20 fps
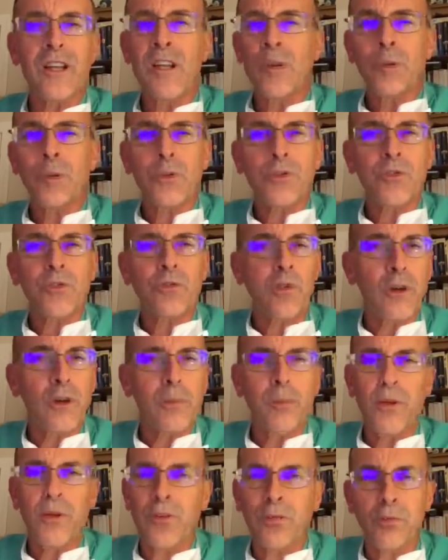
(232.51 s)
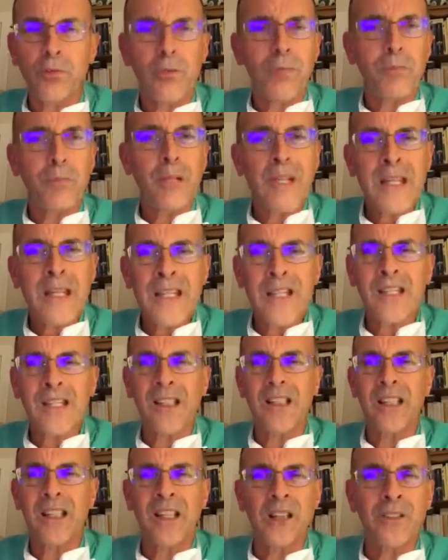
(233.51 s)
which Trump has
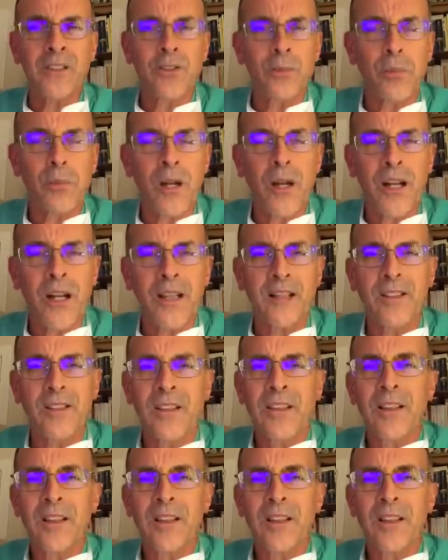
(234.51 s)
repeatedly undermined,